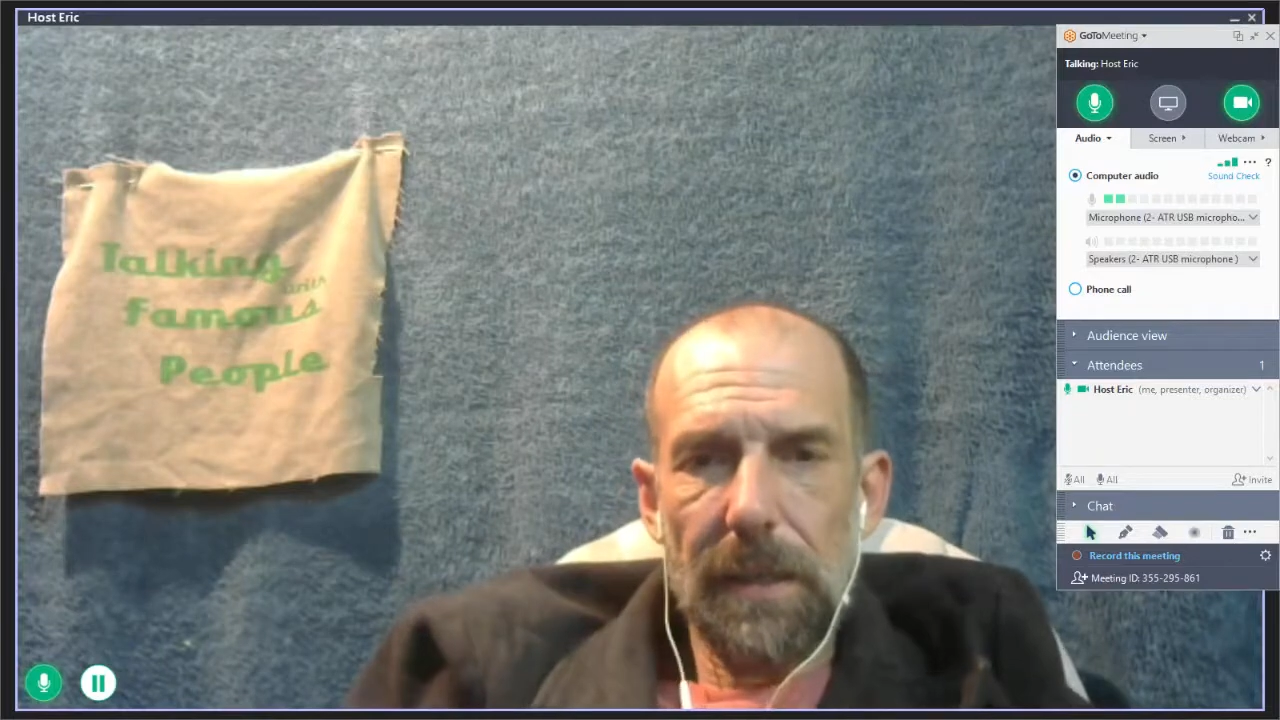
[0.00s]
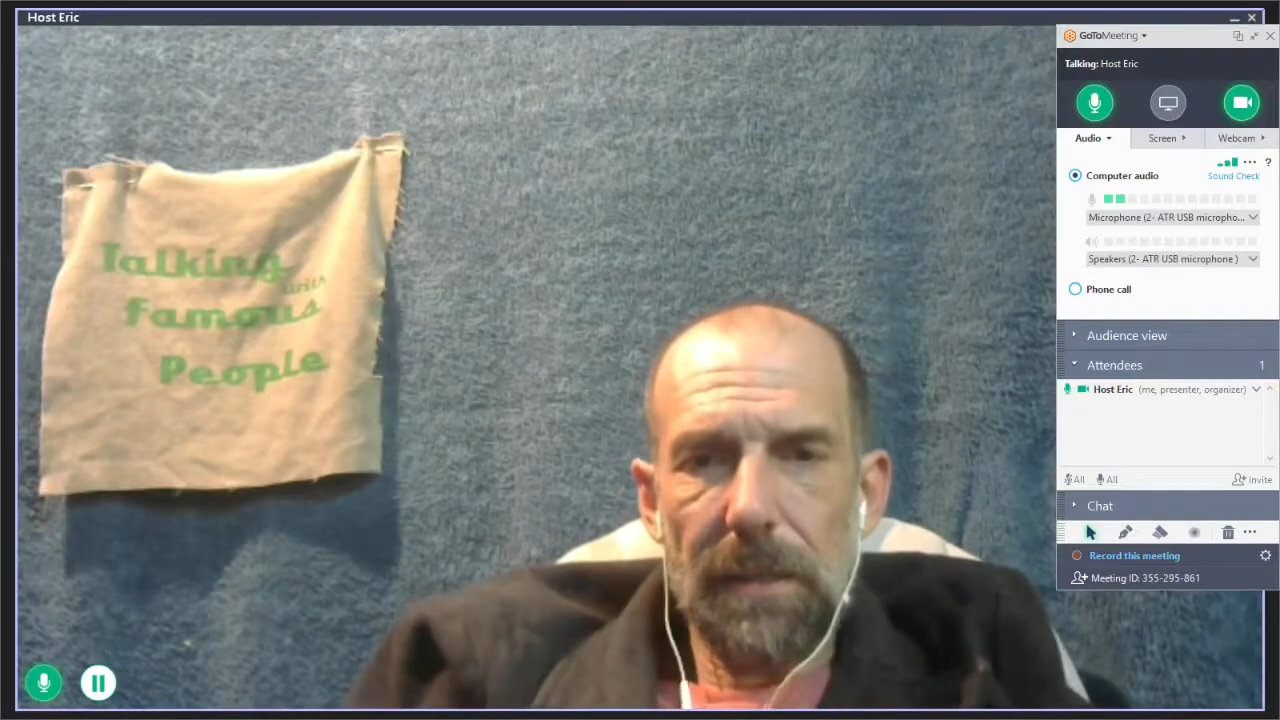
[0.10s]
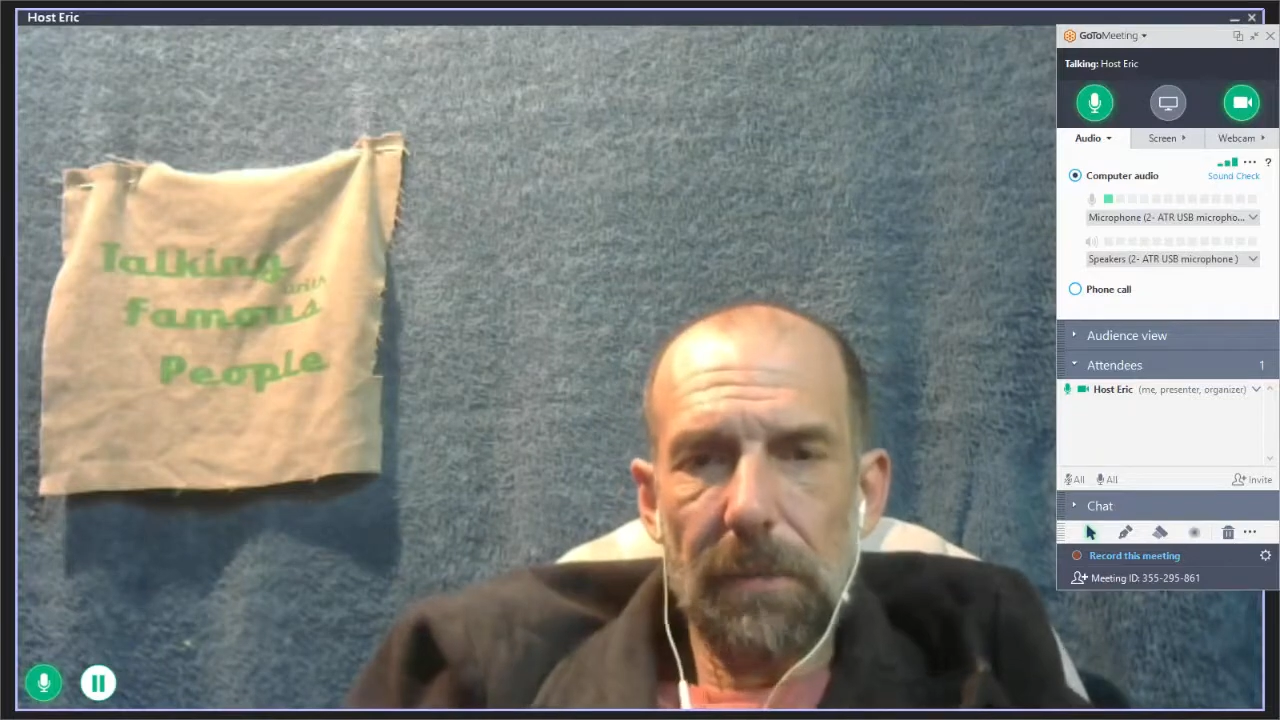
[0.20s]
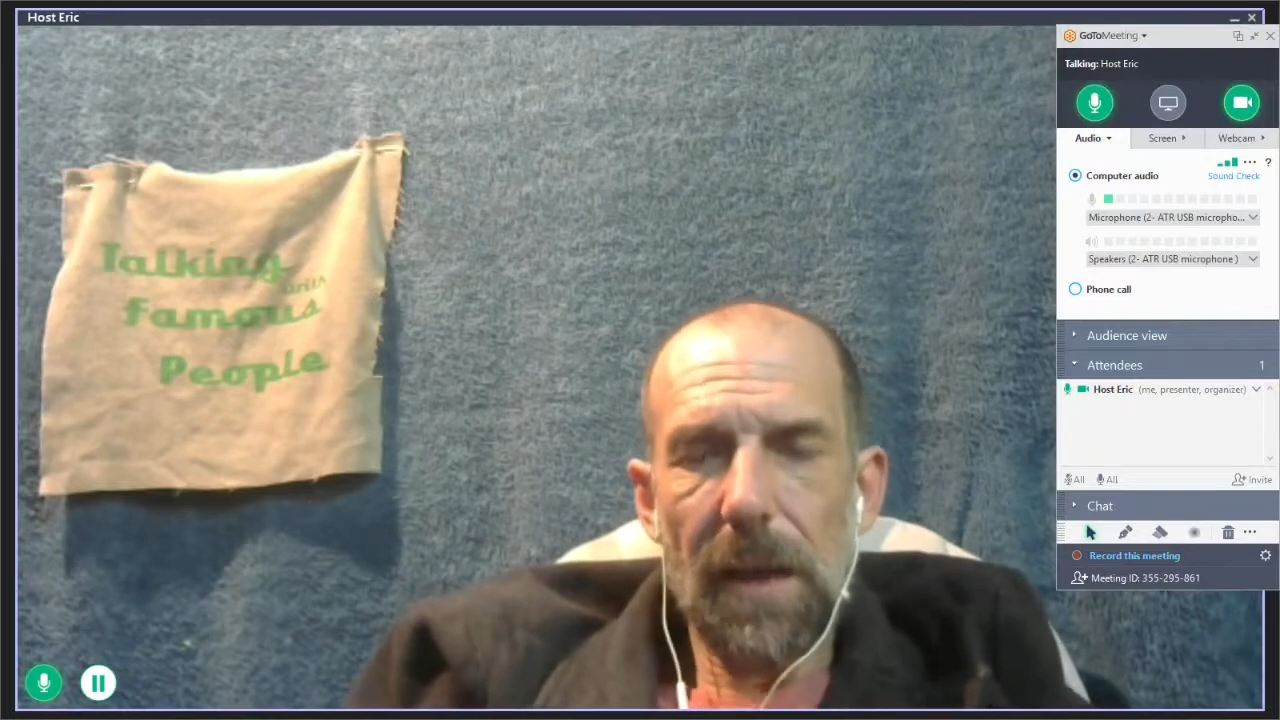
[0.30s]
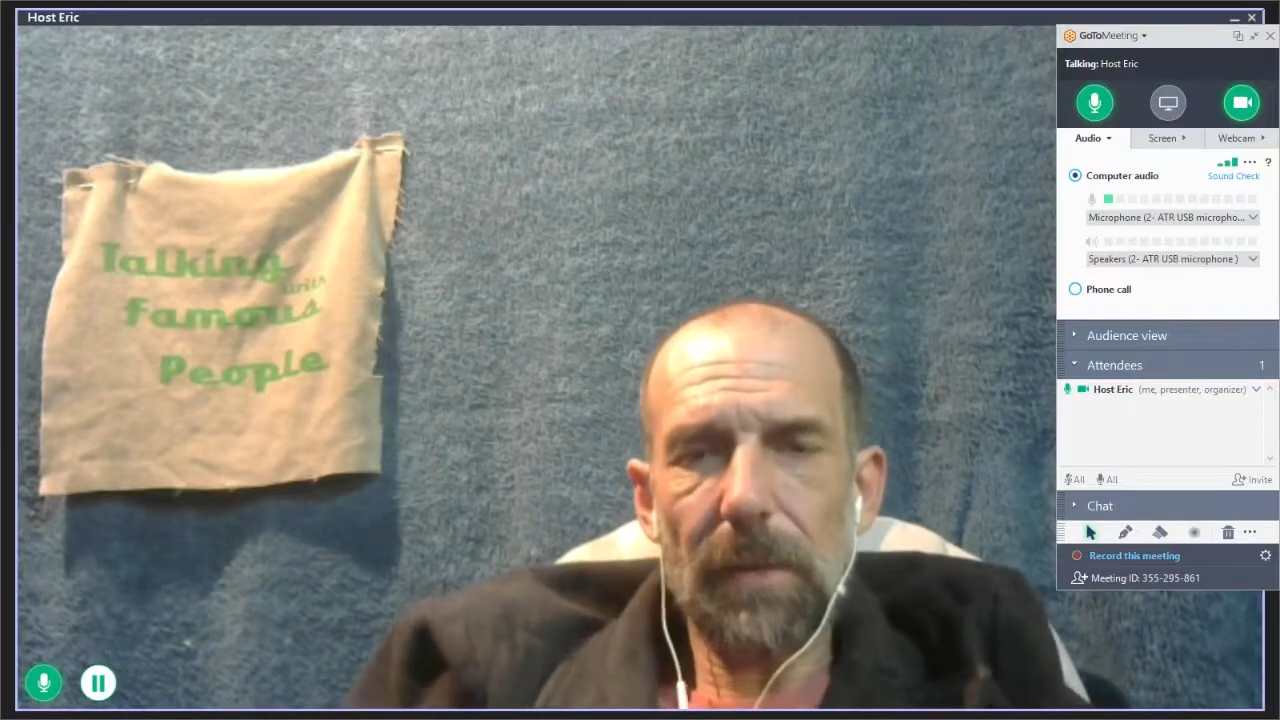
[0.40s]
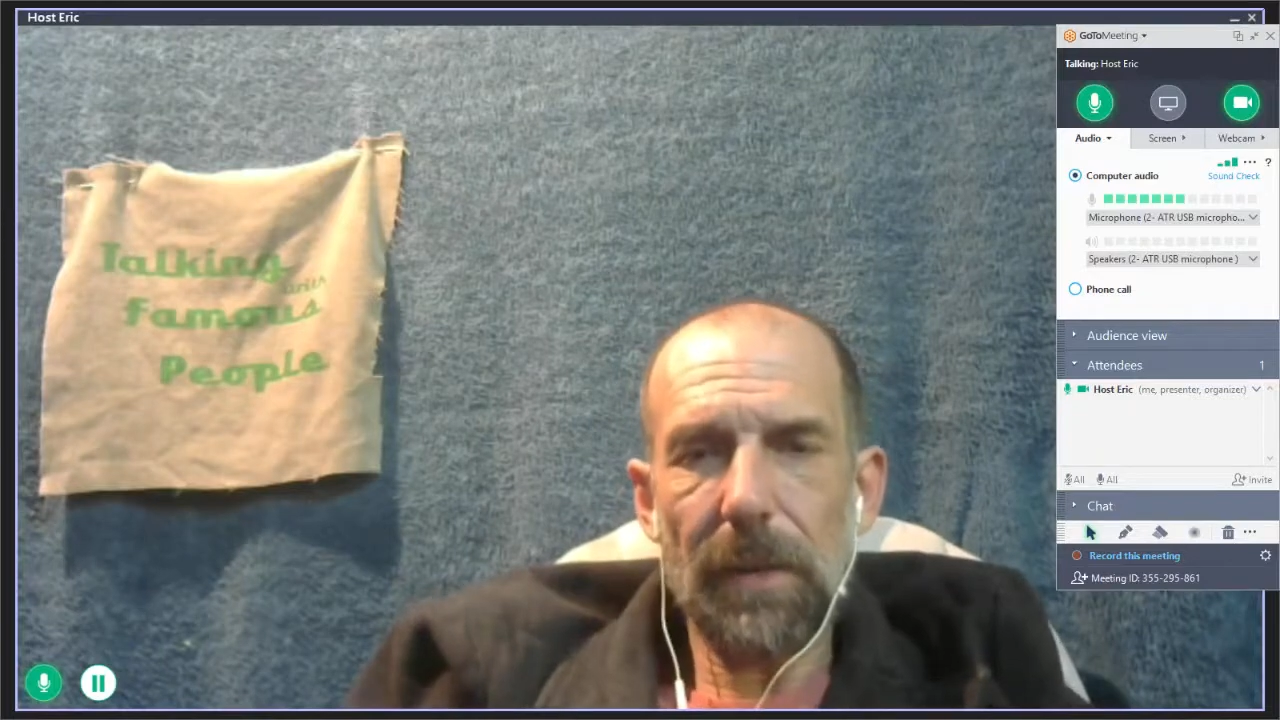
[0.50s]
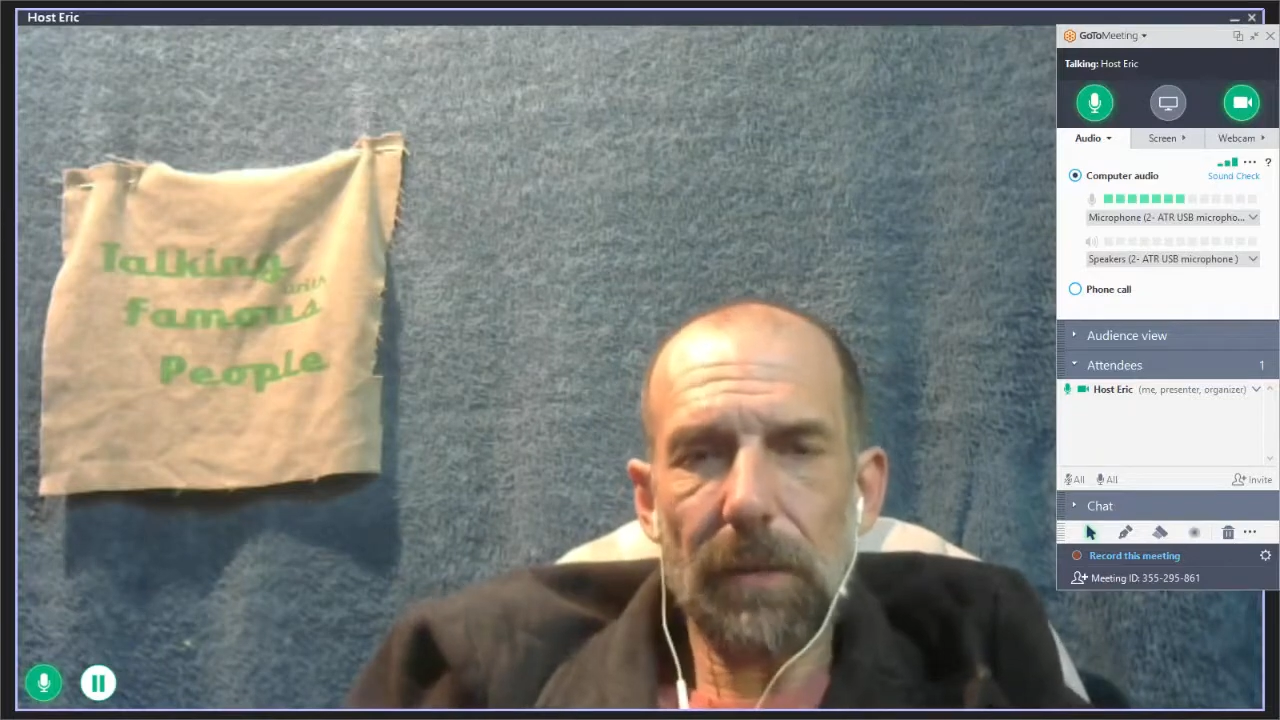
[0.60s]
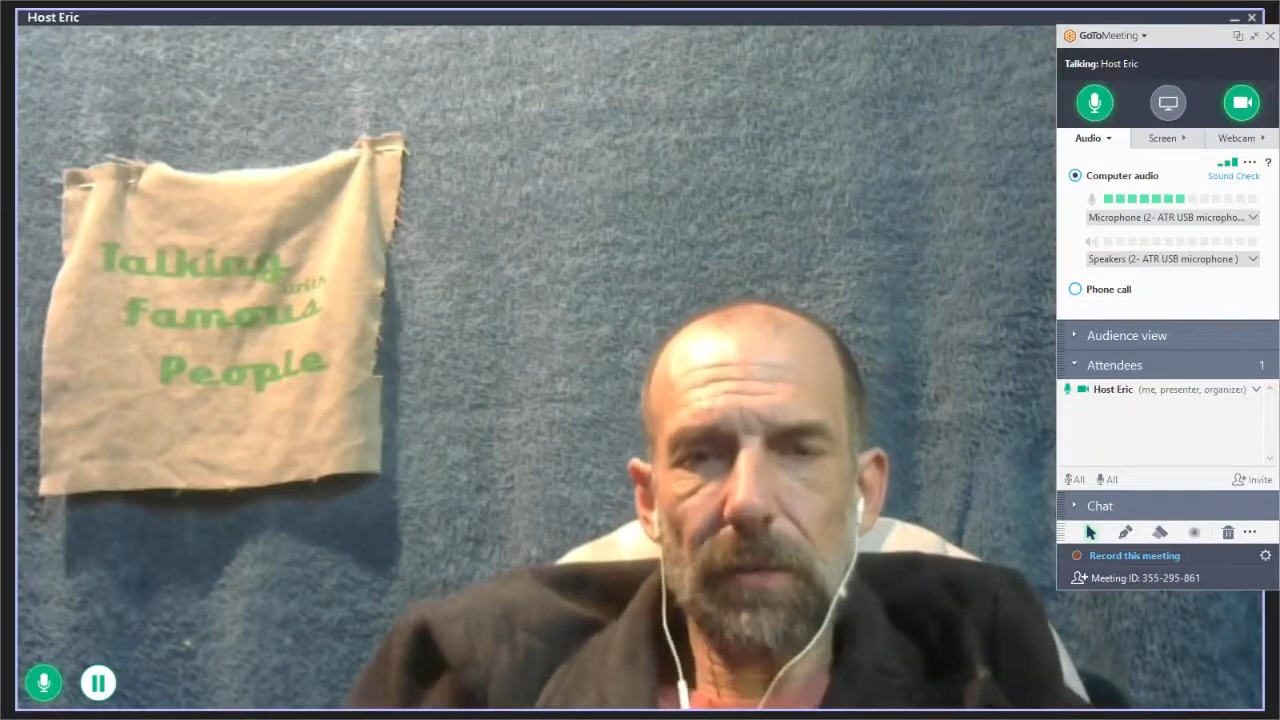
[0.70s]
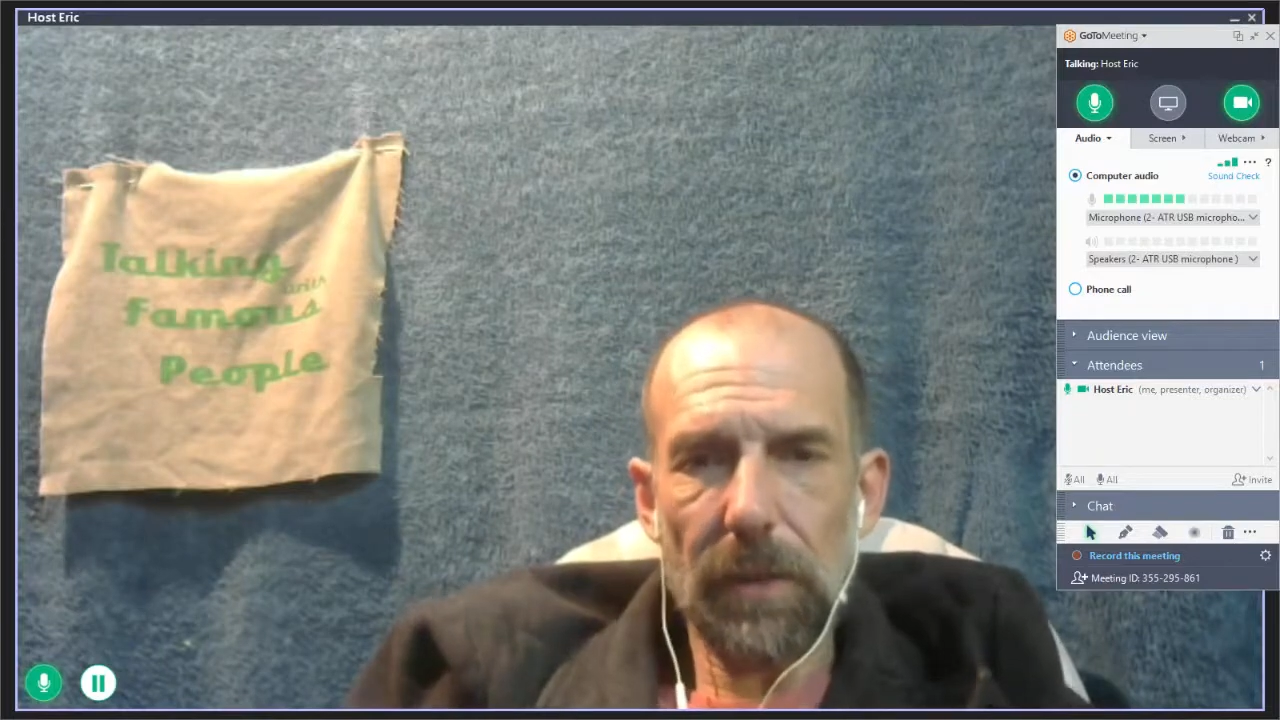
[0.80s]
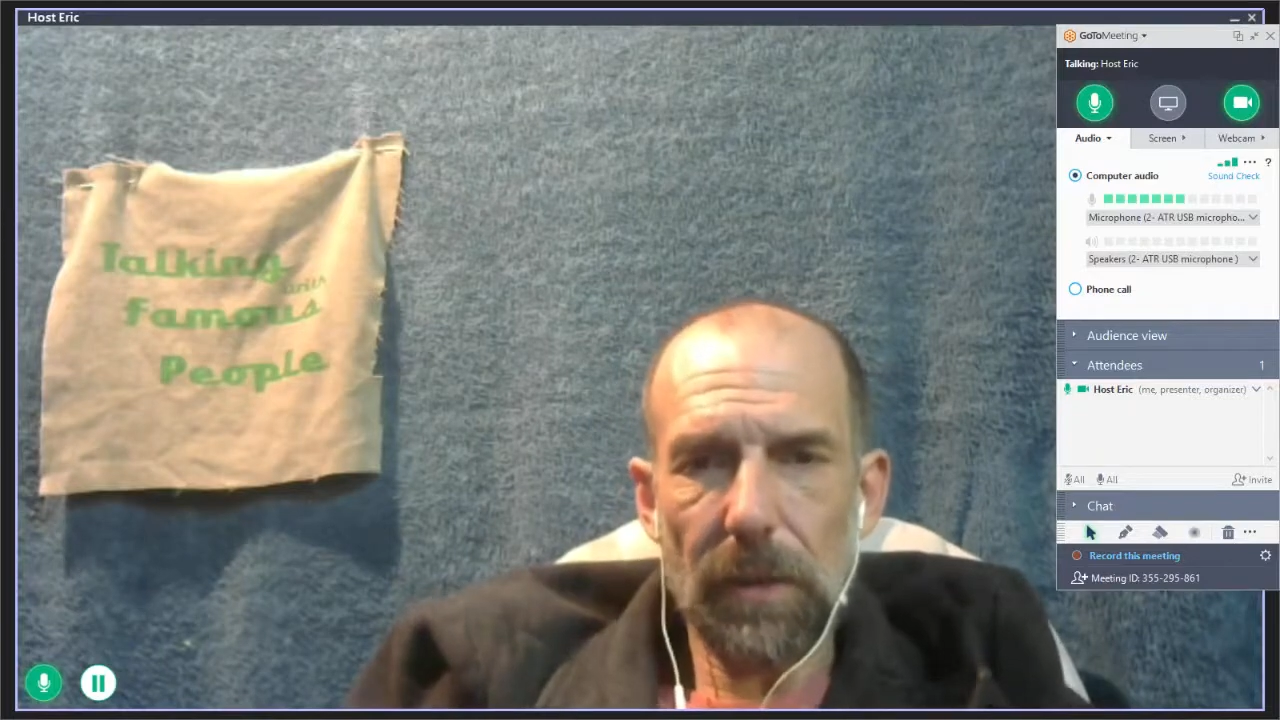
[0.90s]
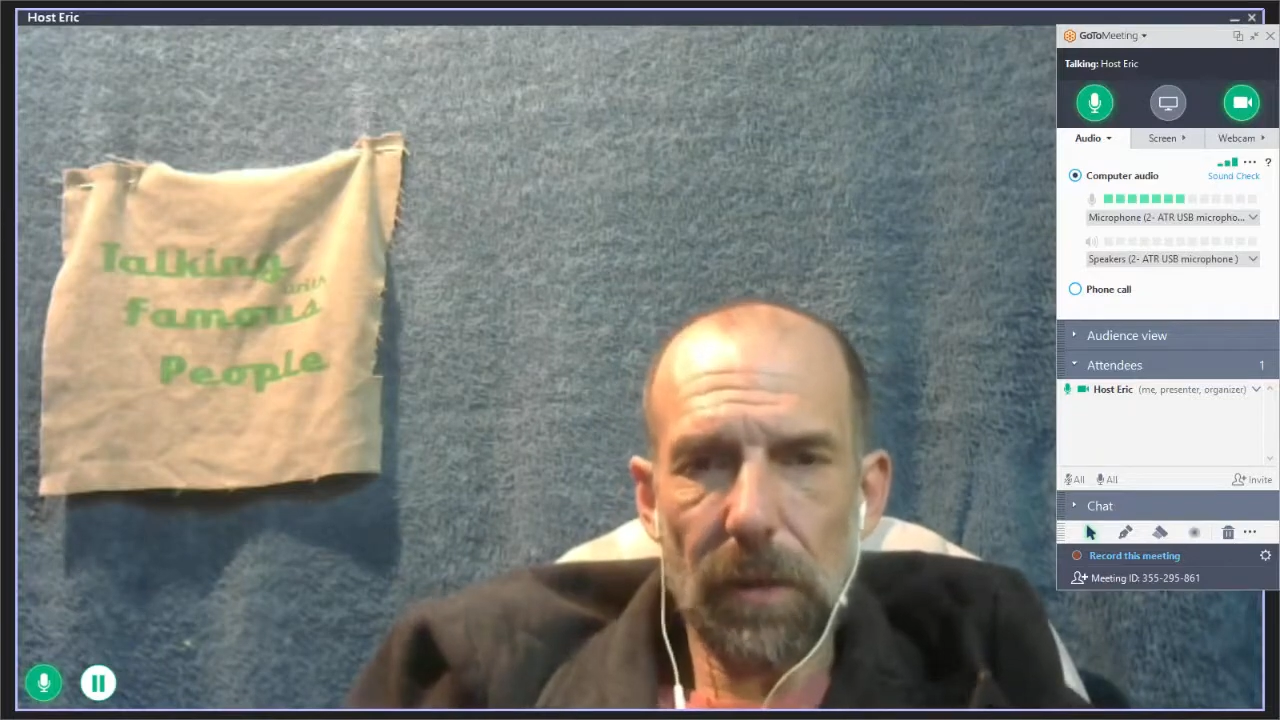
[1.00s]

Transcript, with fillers: manifest real